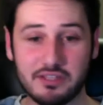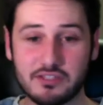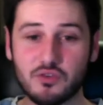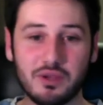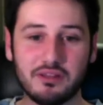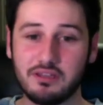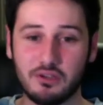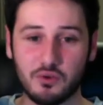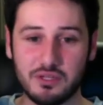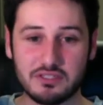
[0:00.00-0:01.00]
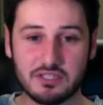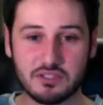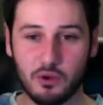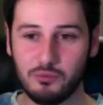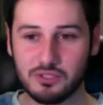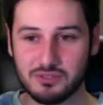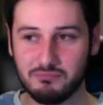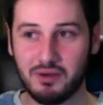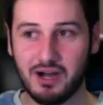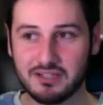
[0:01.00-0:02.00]
has greatly increased. It's almost
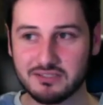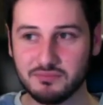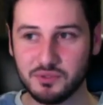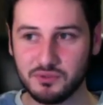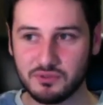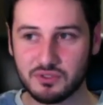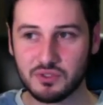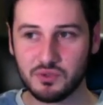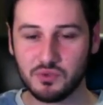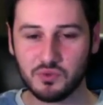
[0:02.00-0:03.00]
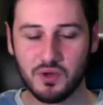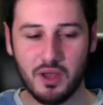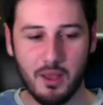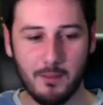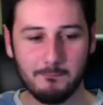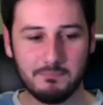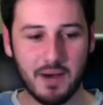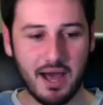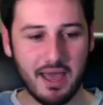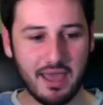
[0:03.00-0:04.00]
impossible to
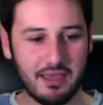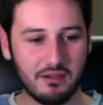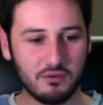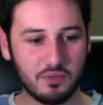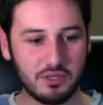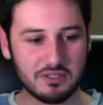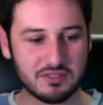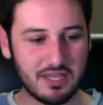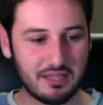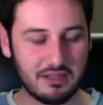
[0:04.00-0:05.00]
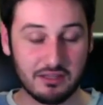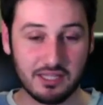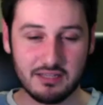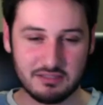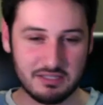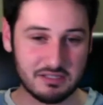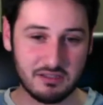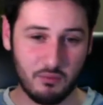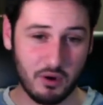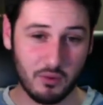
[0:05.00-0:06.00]
buy real estate unless it's
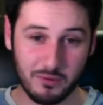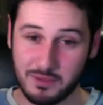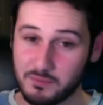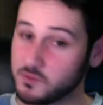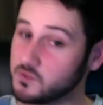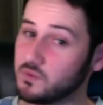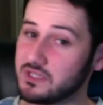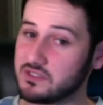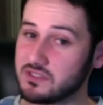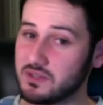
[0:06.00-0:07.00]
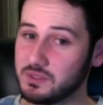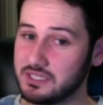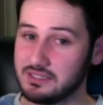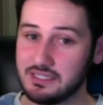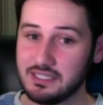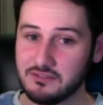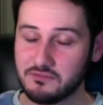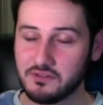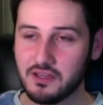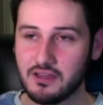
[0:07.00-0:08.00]
somewhere where people don't necessarily
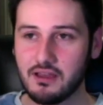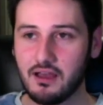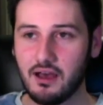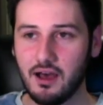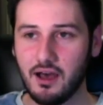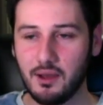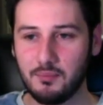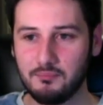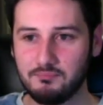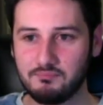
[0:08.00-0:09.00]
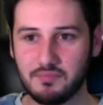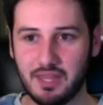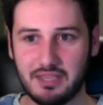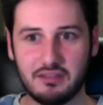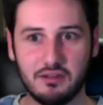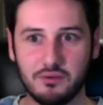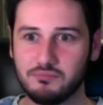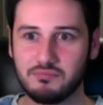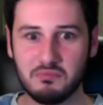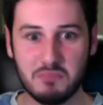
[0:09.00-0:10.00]
live, like,
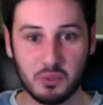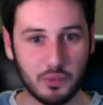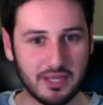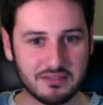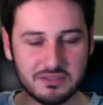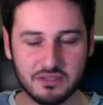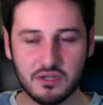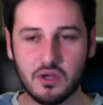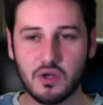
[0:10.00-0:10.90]
Midwest,